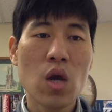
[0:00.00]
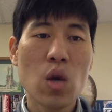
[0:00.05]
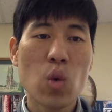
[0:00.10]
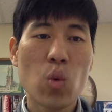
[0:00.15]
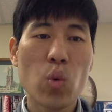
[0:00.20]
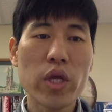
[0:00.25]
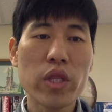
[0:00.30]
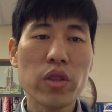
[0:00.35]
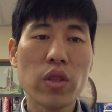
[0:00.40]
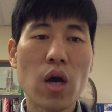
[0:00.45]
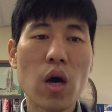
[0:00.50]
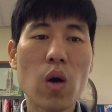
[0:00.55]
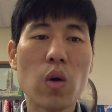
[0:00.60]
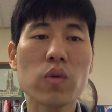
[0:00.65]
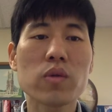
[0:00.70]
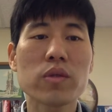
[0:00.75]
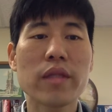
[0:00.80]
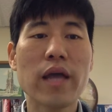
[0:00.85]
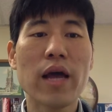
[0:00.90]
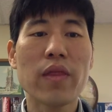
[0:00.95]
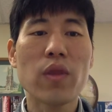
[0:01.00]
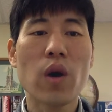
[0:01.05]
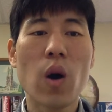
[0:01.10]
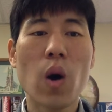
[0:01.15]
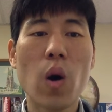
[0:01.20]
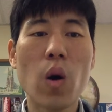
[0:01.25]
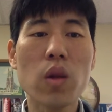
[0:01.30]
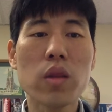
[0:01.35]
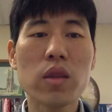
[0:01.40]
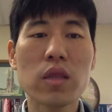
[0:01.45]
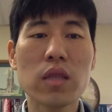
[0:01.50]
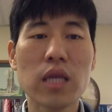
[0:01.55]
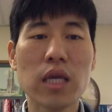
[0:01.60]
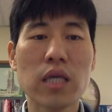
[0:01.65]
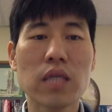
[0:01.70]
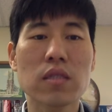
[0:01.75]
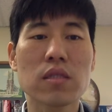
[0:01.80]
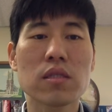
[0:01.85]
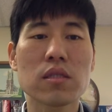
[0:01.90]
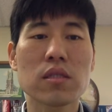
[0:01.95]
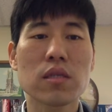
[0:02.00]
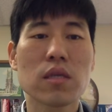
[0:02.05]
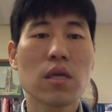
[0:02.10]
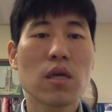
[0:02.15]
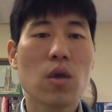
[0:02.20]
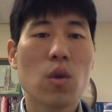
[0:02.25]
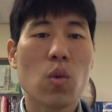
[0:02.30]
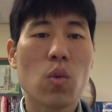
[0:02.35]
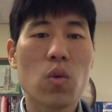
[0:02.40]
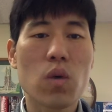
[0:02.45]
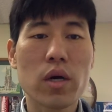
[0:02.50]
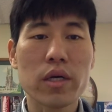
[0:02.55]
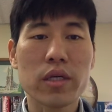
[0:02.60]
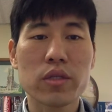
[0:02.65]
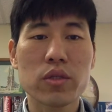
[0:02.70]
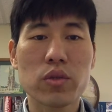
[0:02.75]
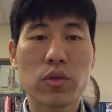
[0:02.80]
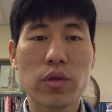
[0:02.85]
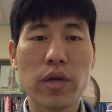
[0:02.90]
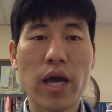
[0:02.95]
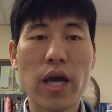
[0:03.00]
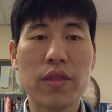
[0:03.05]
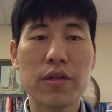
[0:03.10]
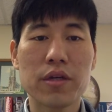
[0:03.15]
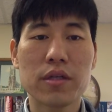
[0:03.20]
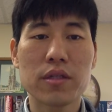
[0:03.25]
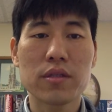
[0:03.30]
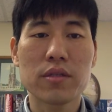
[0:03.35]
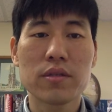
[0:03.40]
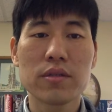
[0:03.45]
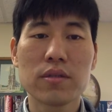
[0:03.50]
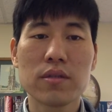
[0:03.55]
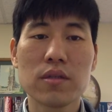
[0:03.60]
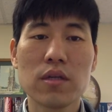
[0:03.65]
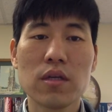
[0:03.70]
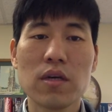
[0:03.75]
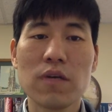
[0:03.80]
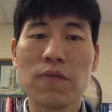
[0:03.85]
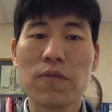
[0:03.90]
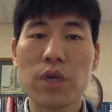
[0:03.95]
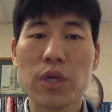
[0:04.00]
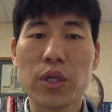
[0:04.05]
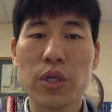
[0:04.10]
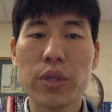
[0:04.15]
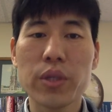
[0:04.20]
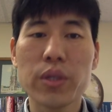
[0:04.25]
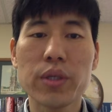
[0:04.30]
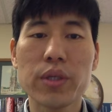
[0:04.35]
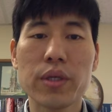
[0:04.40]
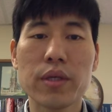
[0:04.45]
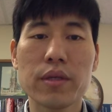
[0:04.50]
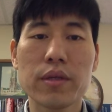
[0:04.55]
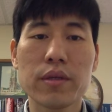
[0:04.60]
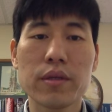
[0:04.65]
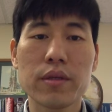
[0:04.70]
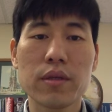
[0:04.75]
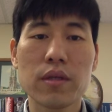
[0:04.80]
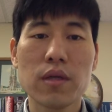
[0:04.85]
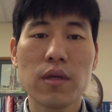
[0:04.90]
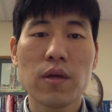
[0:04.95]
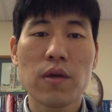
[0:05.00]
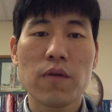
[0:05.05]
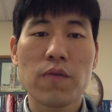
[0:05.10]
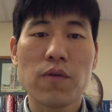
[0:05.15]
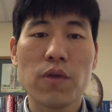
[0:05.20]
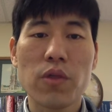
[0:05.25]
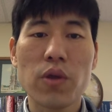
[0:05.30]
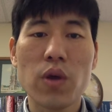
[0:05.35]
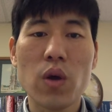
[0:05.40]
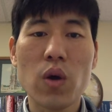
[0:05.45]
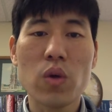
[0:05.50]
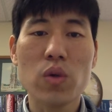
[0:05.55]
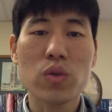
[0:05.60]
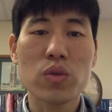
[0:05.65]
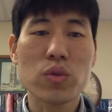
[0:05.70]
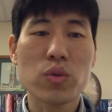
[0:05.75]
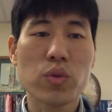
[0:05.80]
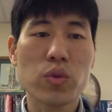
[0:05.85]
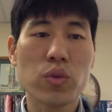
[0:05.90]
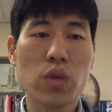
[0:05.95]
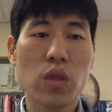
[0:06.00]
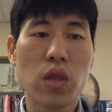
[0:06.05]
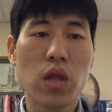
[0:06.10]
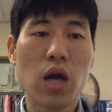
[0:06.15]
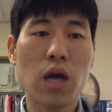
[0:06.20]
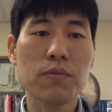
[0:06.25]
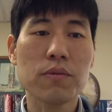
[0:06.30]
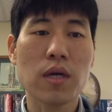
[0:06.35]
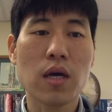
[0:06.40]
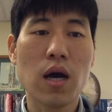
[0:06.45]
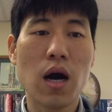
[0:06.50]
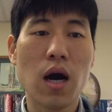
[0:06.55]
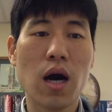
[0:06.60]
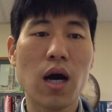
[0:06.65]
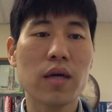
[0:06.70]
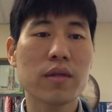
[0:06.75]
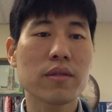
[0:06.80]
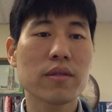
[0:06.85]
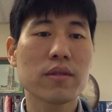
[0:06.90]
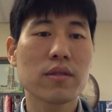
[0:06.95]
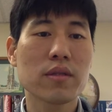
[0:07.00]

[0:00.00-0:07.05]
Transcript: we know that all things work together for good for those who love God,